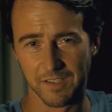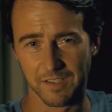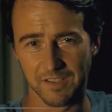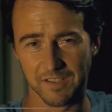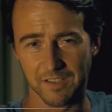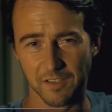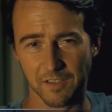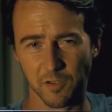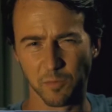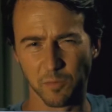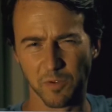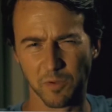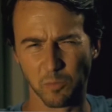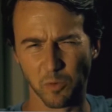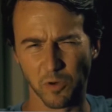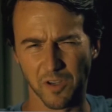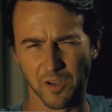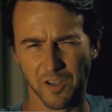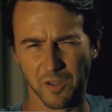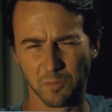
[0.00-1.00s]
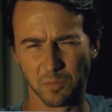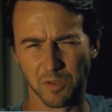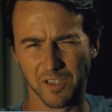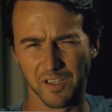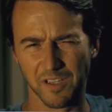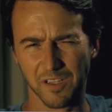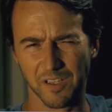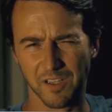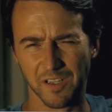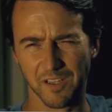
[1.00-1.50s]
and intelligent and
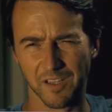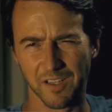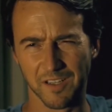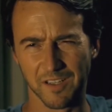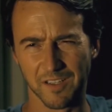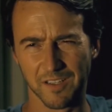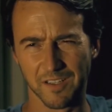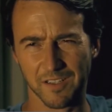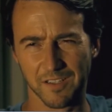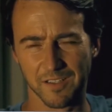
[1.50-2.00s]
stressed out,